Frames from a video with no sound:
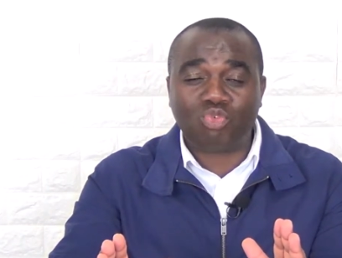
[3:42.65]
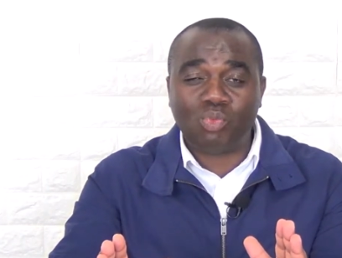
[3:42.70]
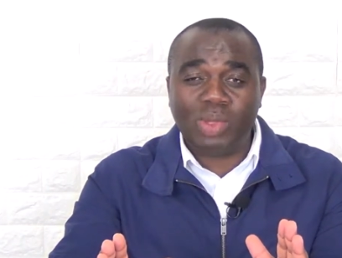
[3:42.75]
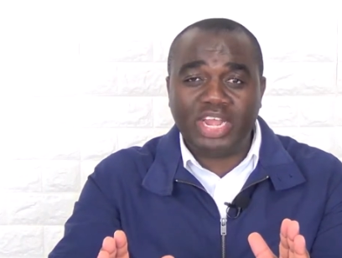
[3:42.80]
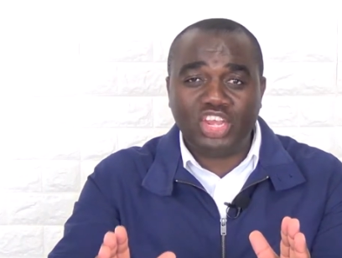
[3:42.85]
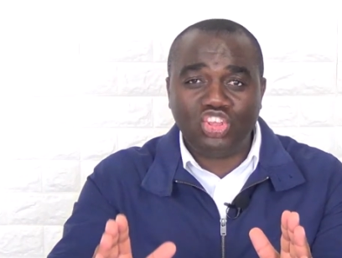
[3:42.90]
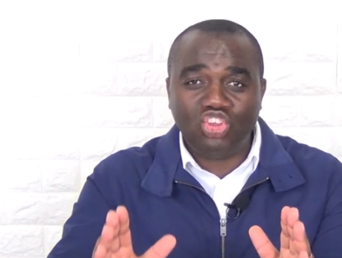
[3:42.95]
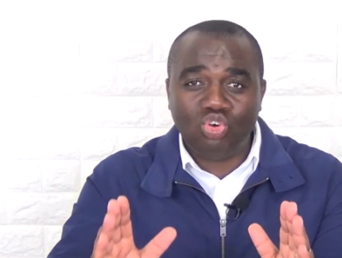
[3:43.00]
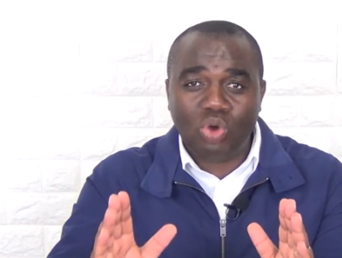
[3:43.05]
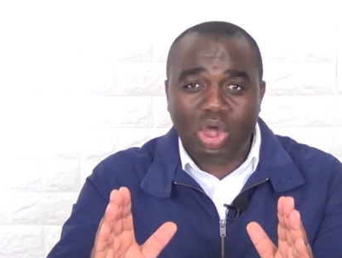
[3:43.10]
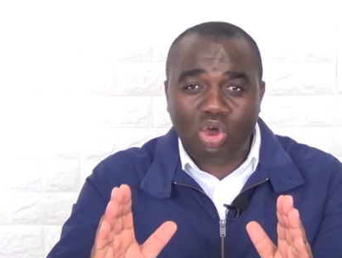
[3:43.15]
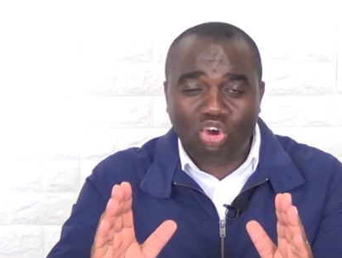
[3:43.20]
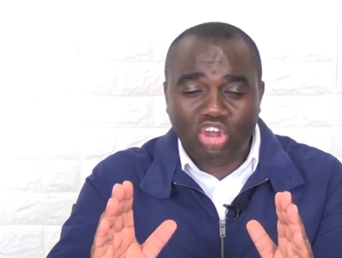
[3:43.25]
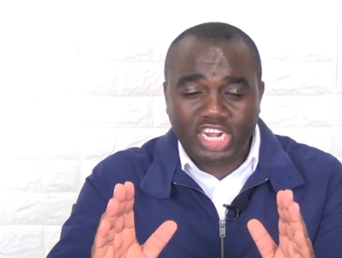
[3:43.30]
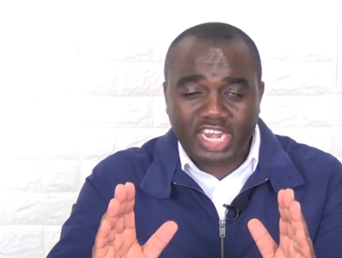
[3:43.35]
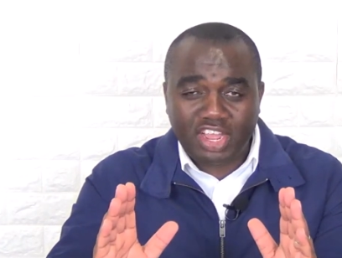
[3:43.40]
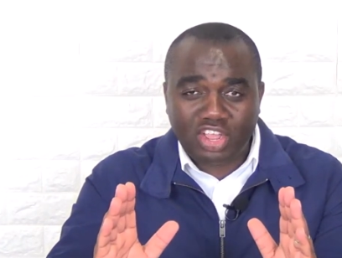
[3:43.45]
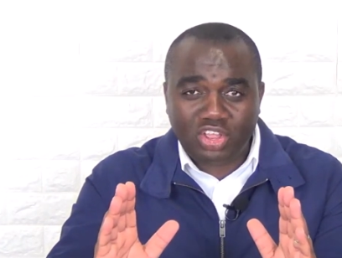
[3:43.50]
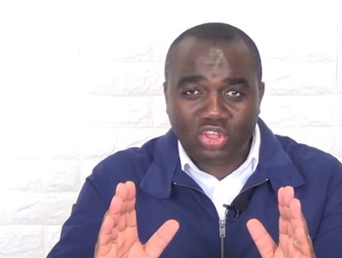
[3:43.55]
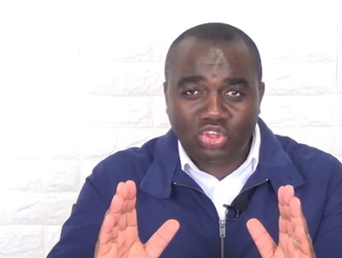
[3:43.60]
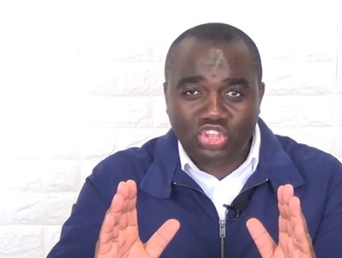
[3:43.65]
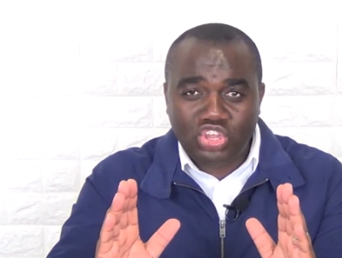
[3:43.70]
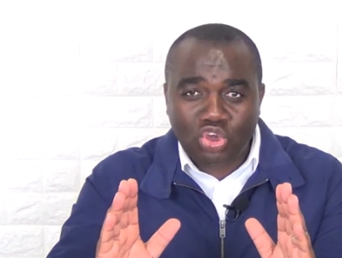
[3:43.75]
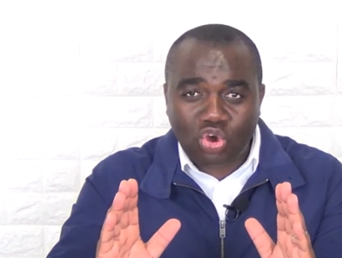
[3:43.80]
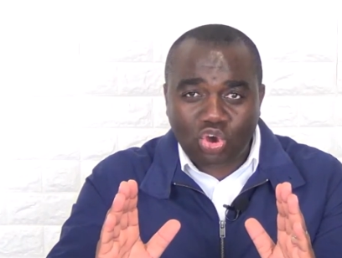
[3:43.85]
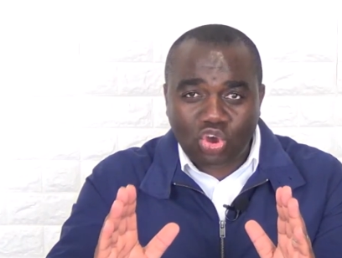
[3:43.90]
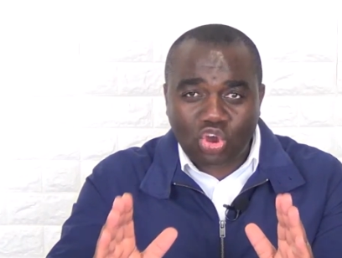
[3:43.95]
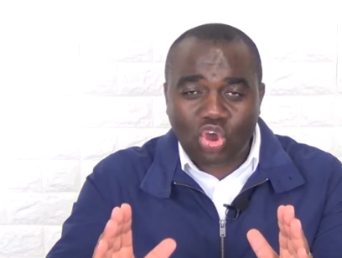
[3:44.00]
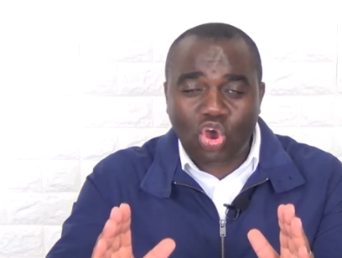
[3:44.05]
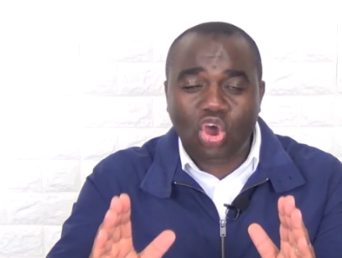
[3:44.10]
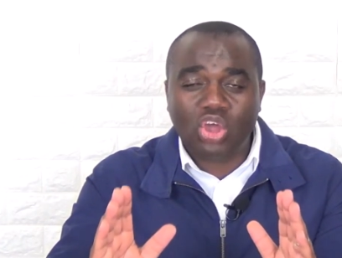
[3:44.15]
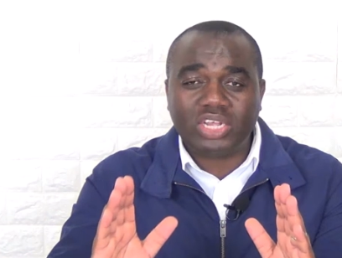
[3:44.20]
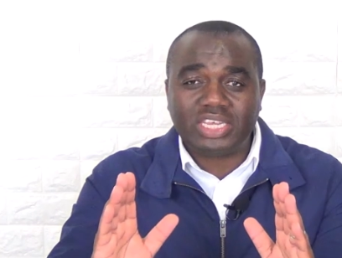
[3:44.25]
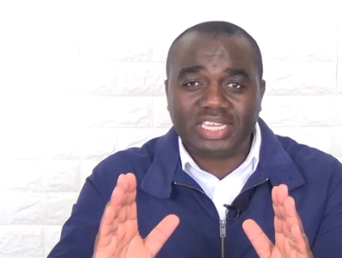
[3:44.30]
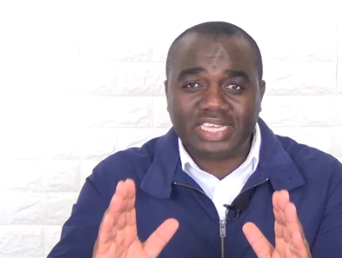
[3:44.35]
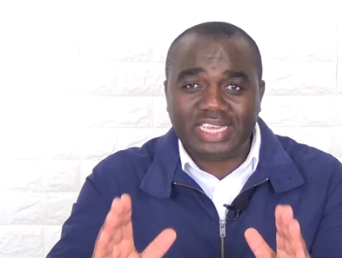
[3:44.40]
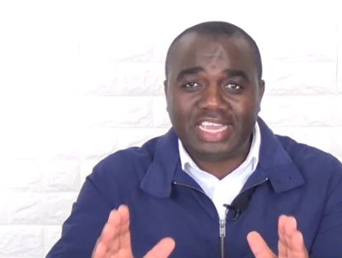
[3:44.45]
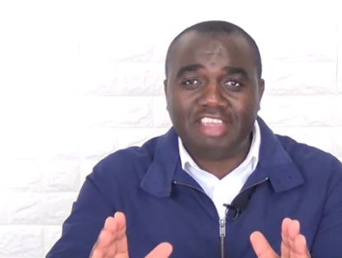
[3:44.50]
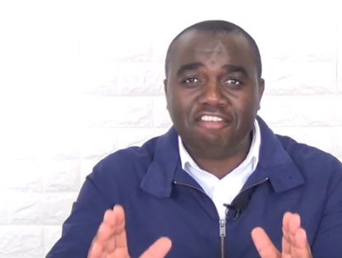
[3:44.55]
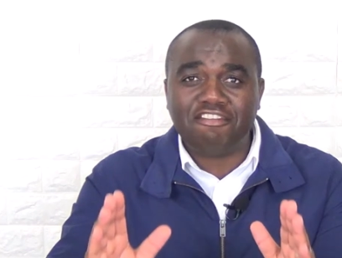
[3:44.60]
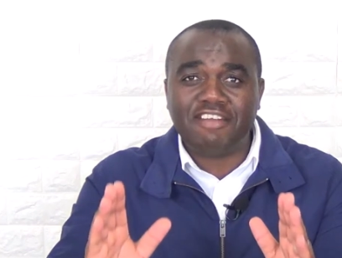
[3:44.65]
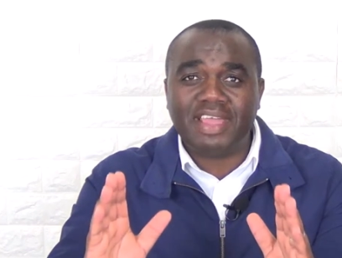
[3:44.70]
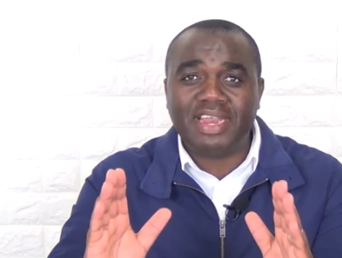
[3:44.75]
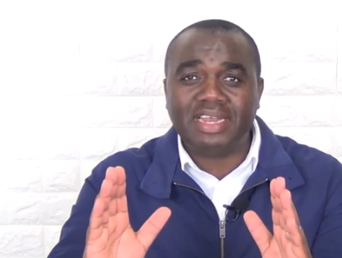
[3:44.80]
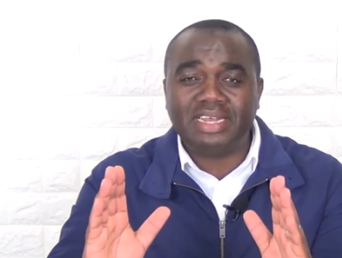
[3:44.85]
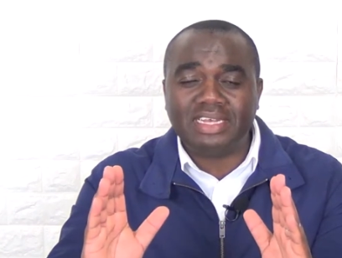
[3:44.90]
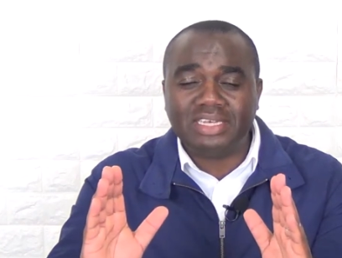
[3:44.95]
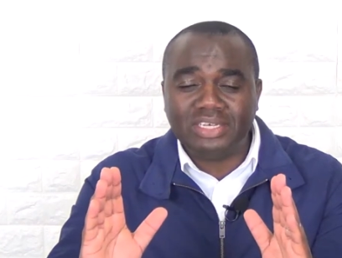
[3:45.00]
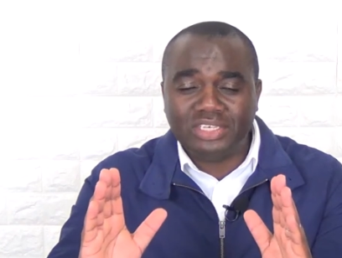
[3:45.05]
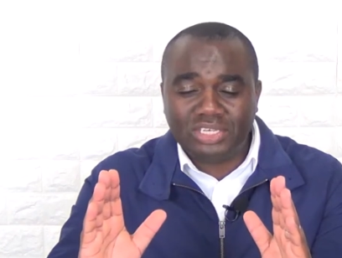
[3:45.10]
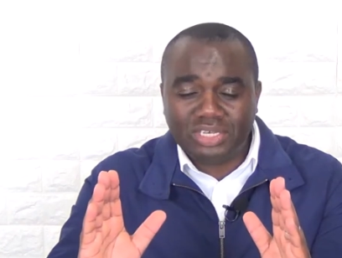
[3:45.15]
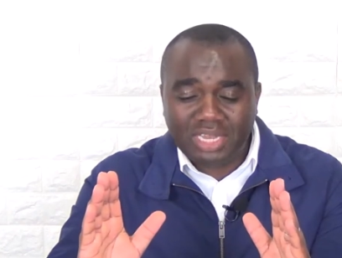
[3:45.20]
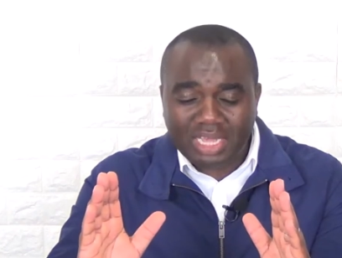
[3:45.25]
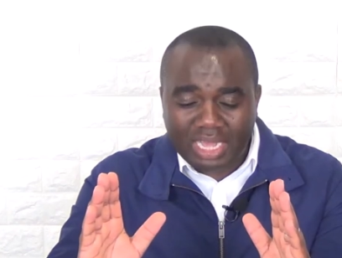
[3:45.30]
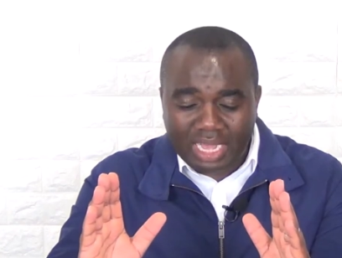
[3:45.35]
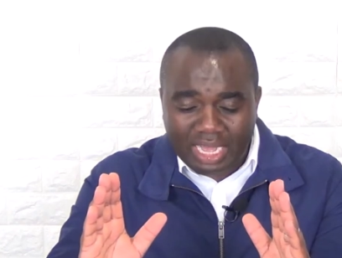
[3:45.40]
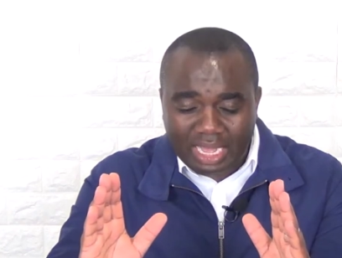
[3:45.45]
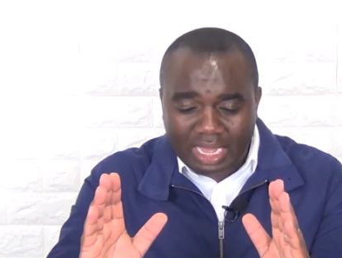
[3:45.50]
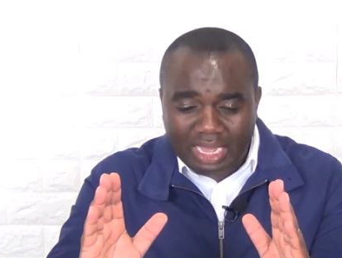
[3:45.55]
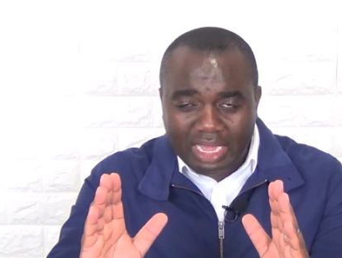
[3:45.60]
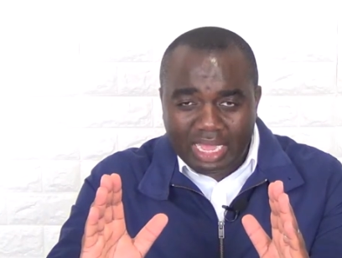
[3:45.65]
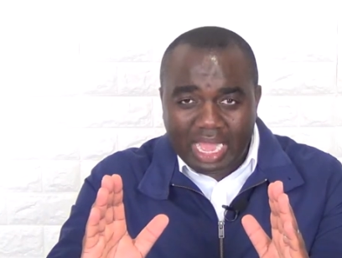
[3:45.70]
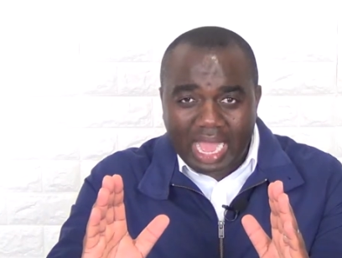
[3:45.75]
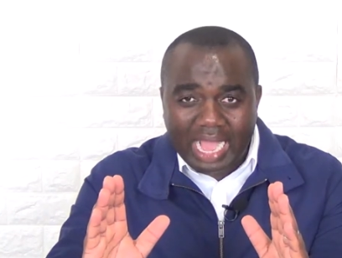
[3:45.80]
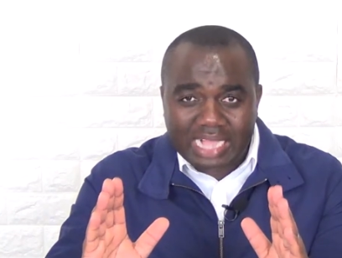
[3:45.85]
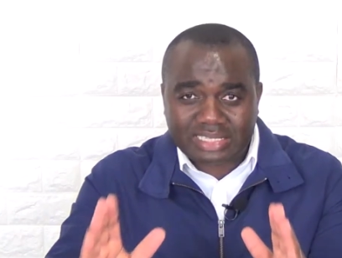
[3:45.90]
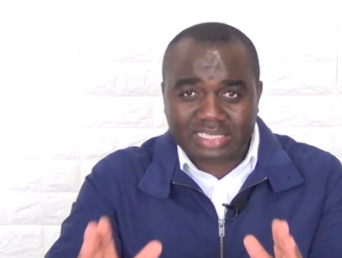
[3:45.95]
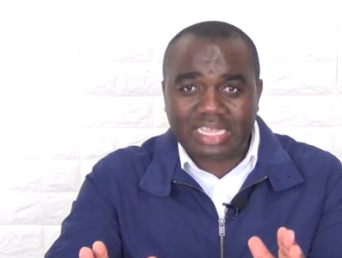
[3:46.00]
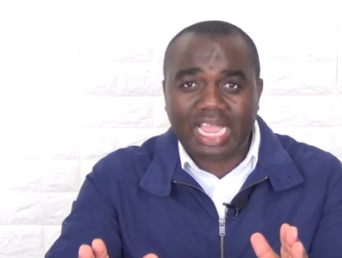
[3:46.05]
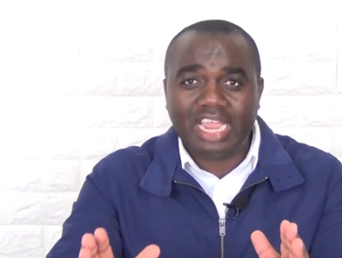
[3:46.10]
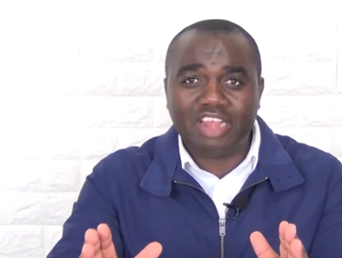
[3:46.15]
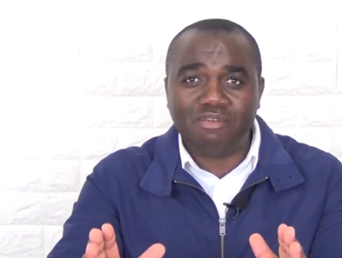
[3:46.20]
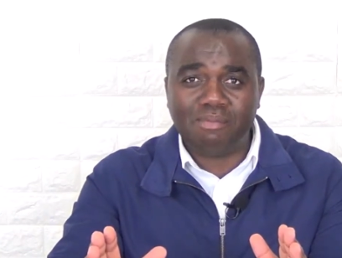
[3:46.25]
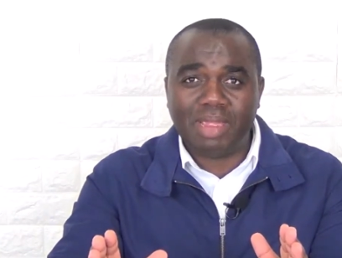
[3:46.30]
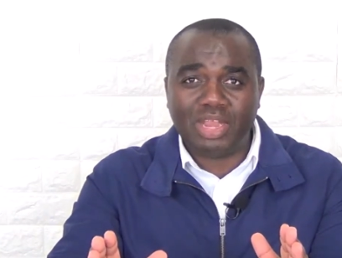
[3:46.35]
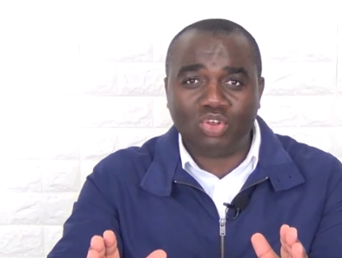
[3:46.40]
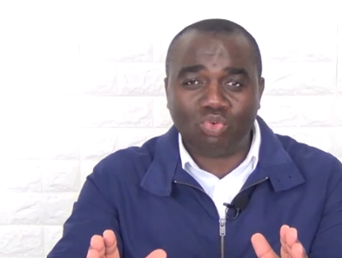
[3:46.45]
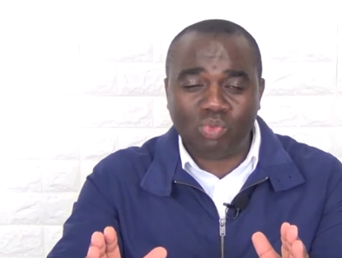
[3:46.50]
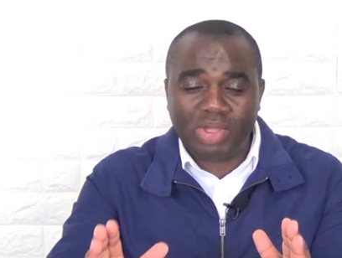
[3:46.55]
when you are on your God-given assignment,